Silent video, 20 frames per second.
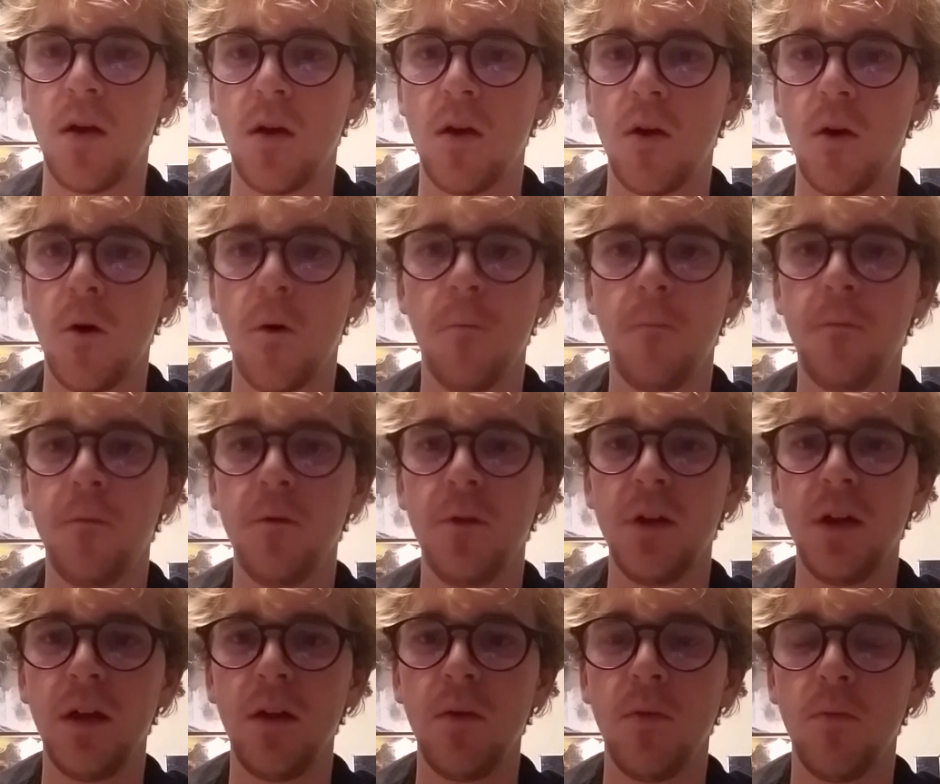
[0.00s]

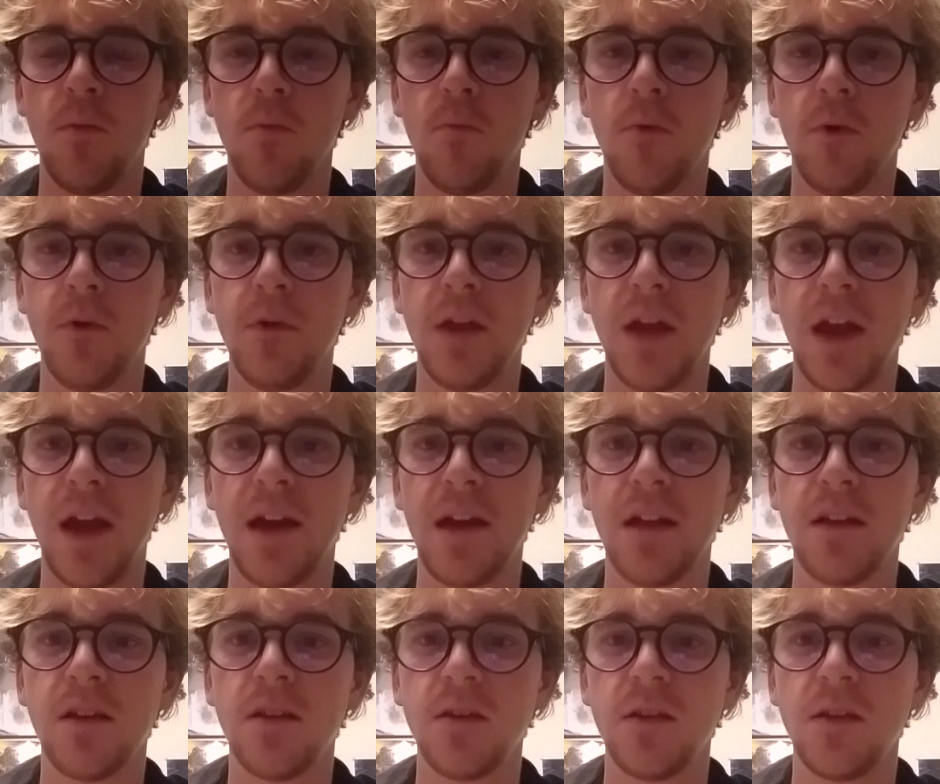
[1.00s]
hopefully one day I
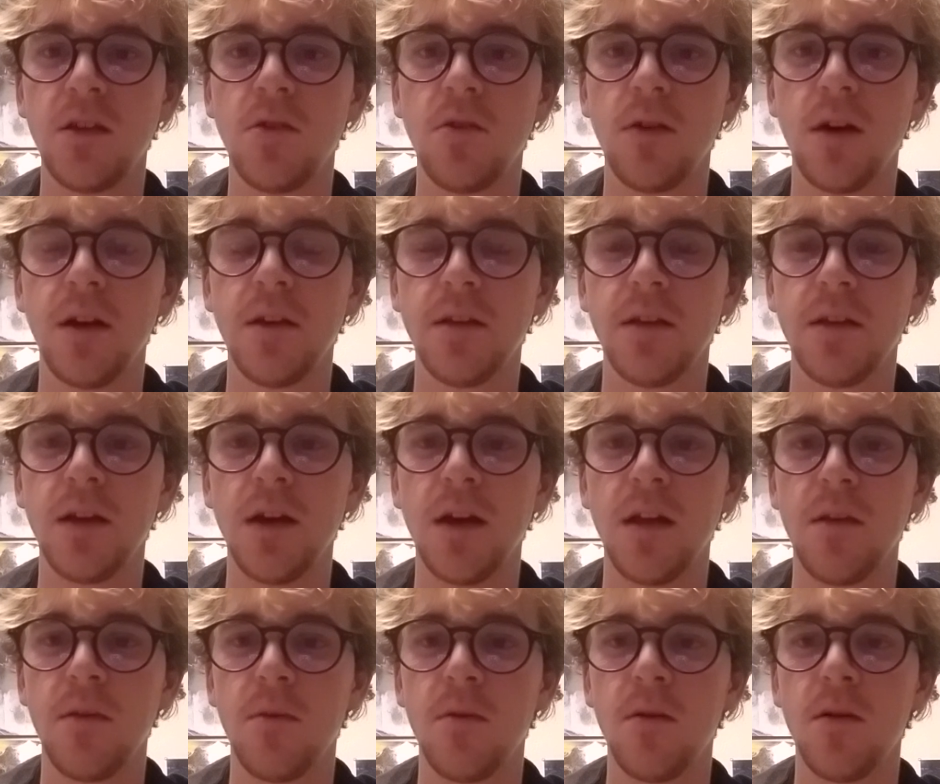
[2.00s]
get to see you guys
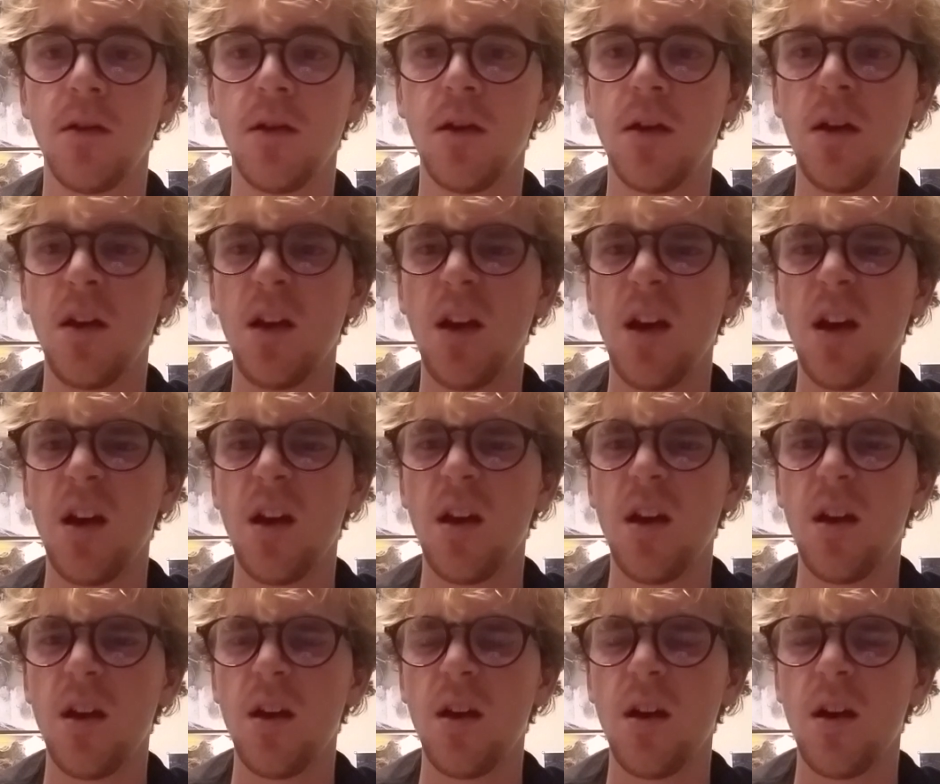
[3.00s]
again.
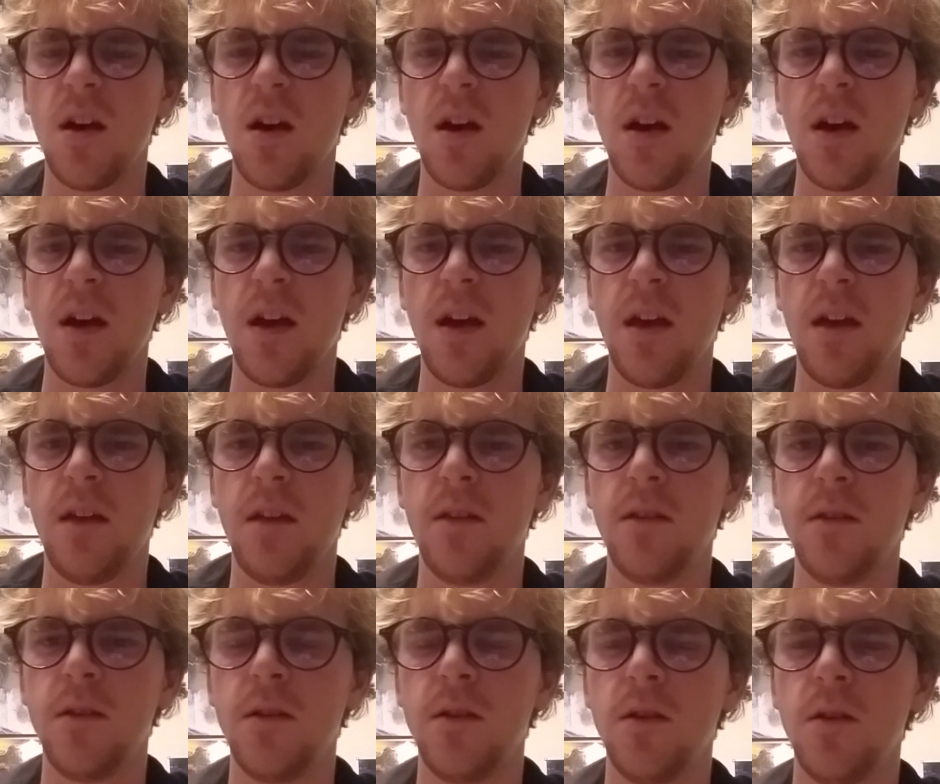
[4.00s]

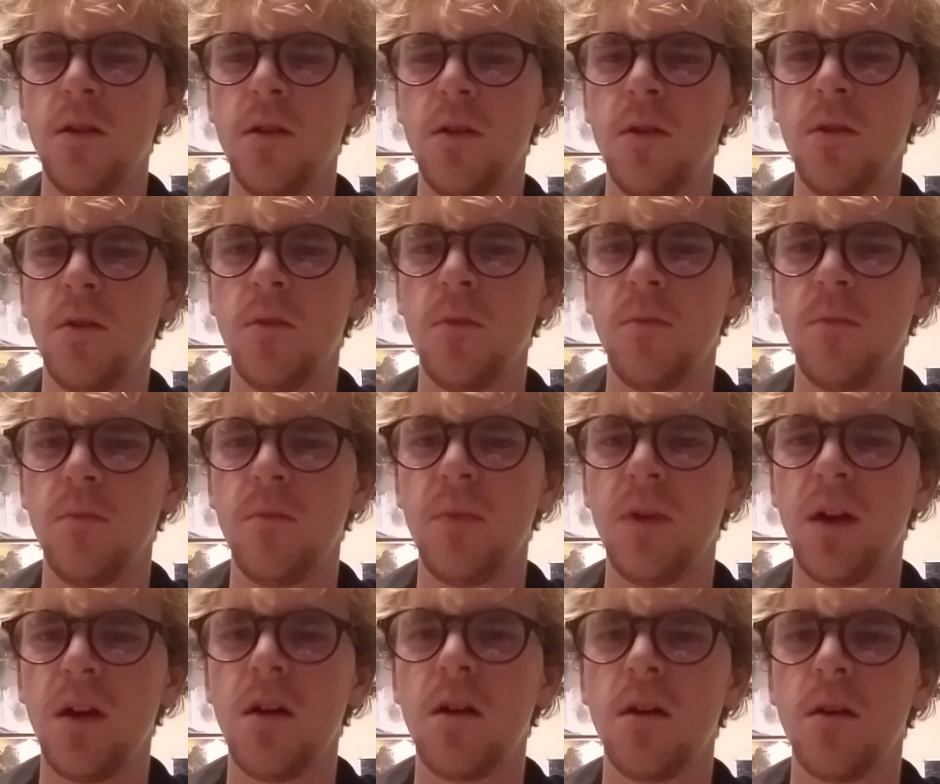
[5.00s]
And
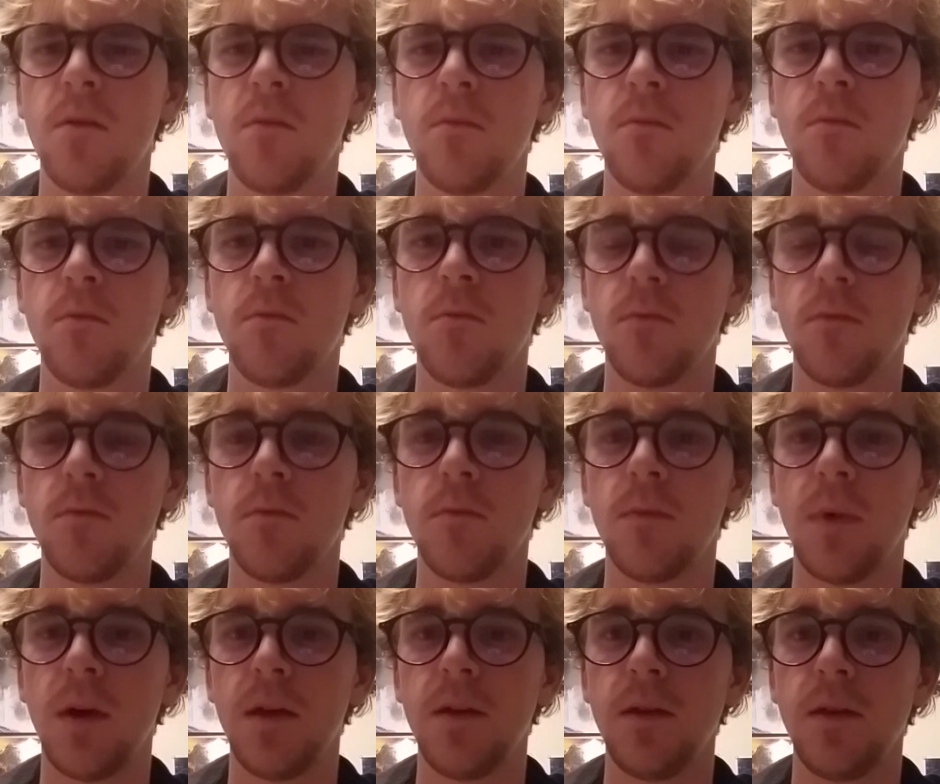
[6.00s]
yeah,
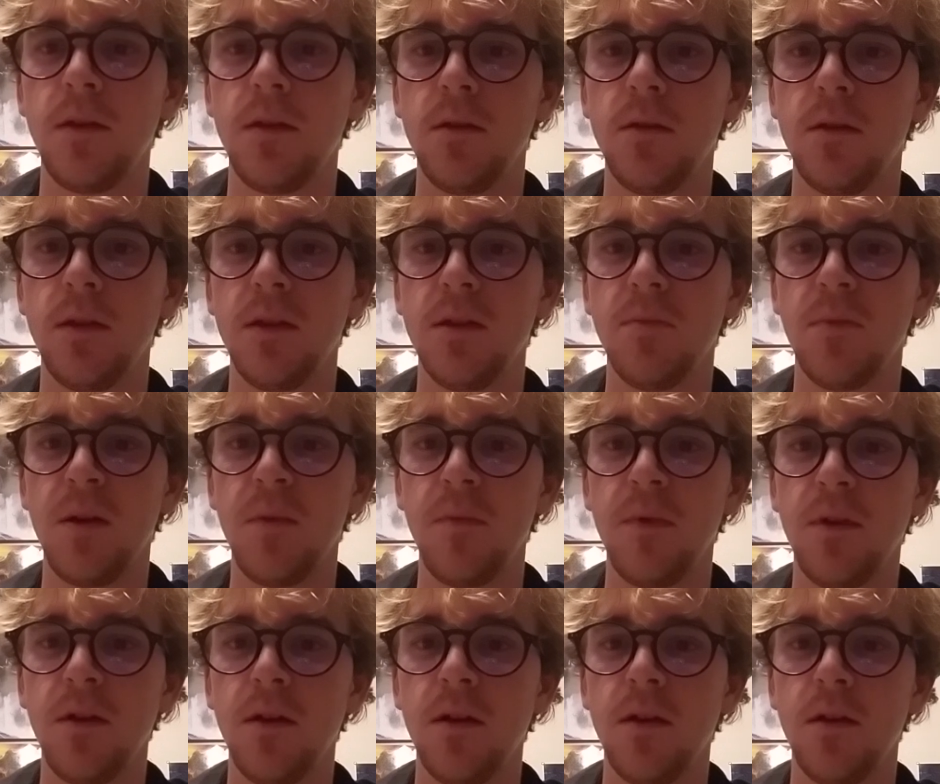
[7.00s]
I think this might
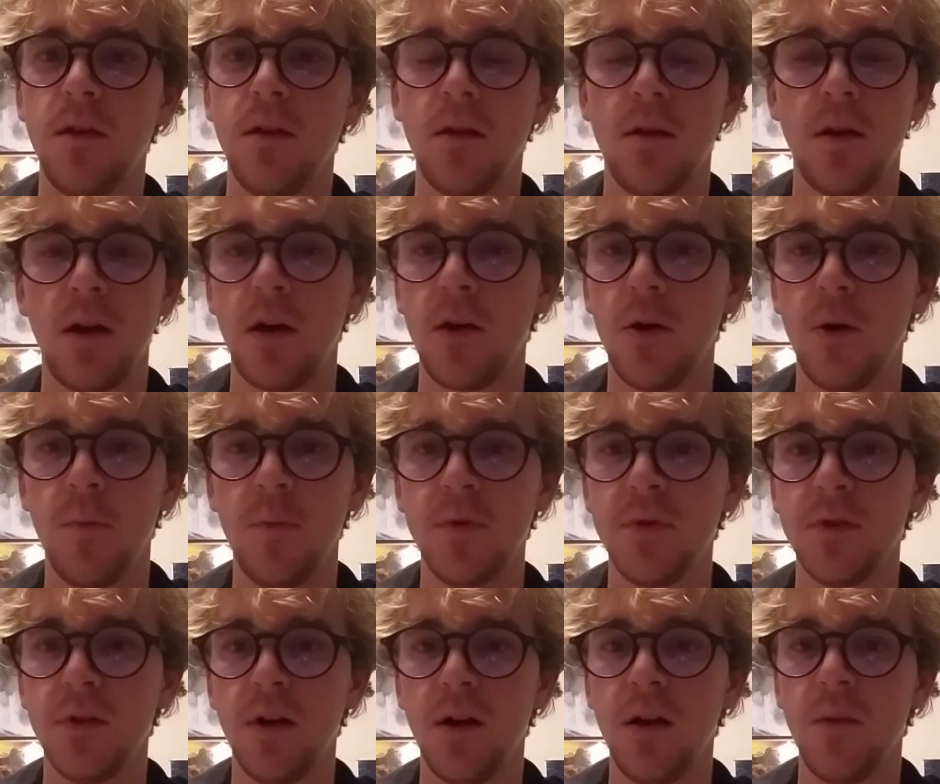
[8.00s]
be it. I hope it's
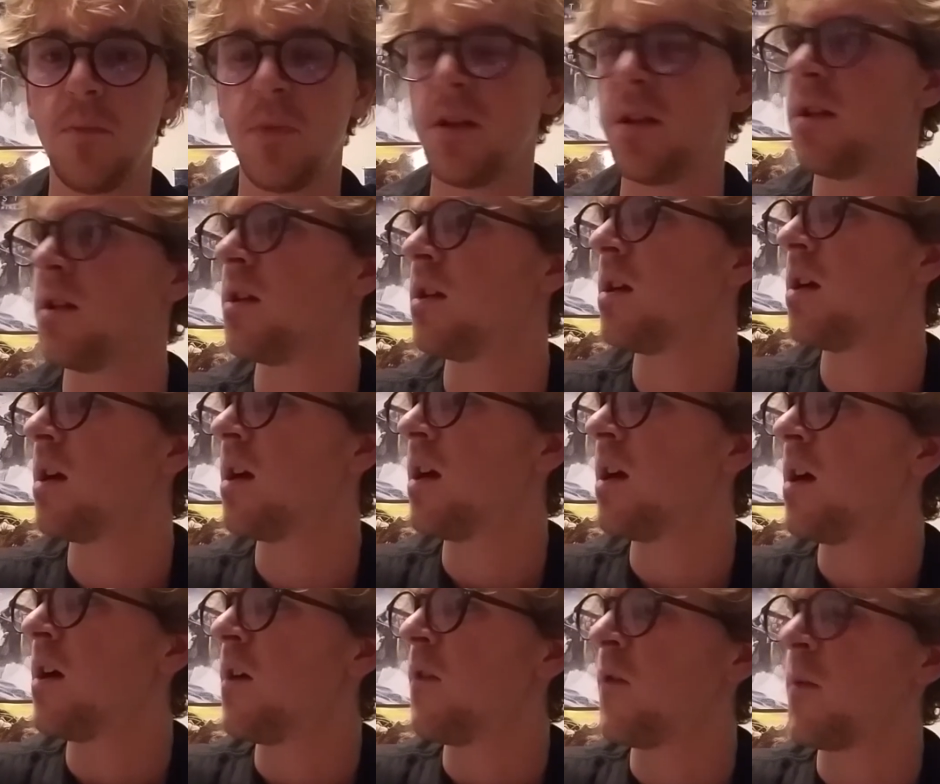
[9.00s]
not, but
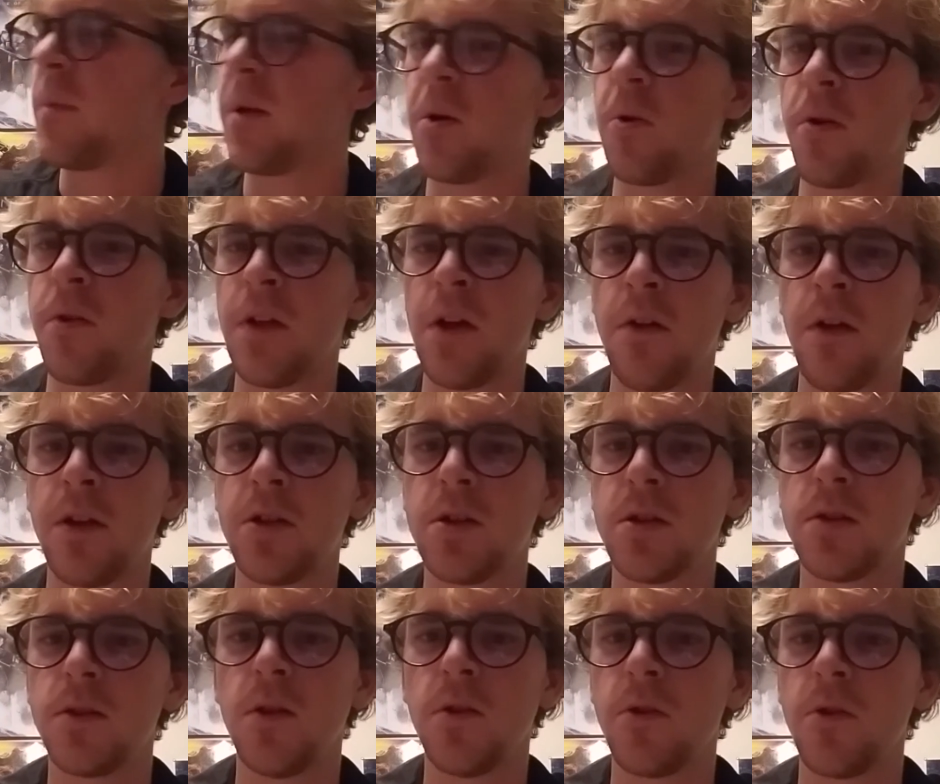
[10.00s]
from here on out, I
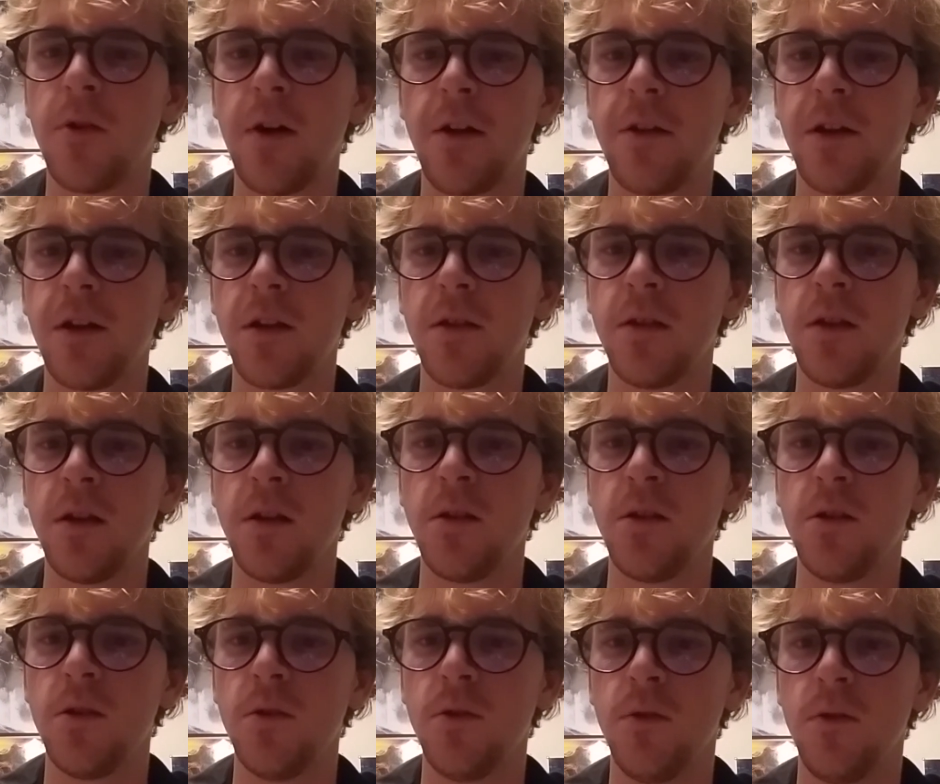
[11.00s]
just don't know how to
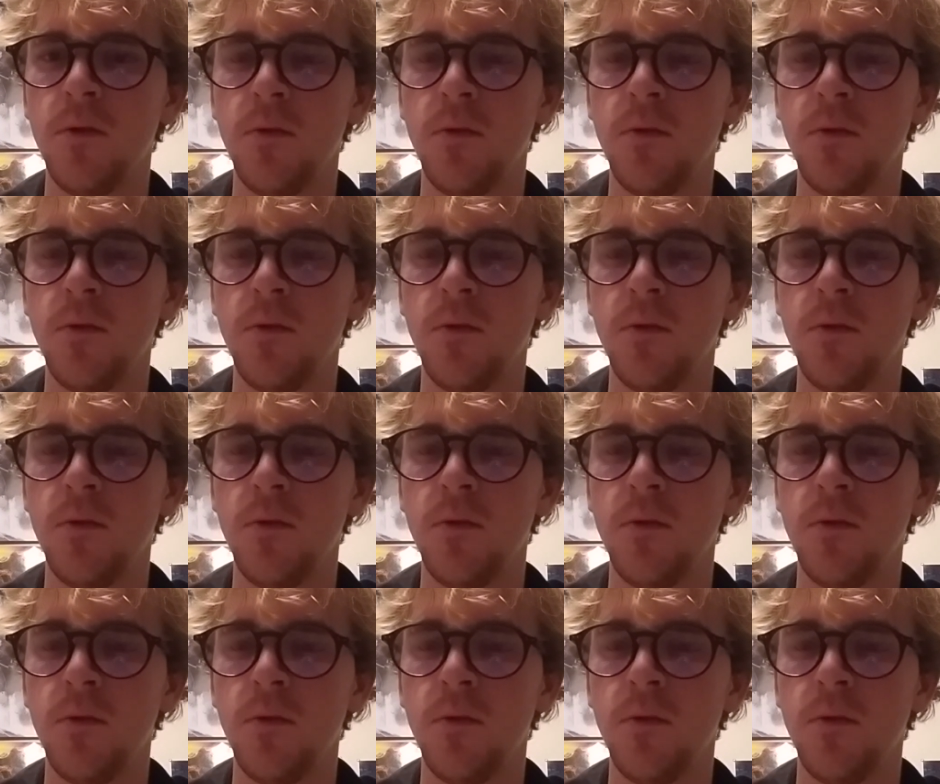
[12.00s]
continue.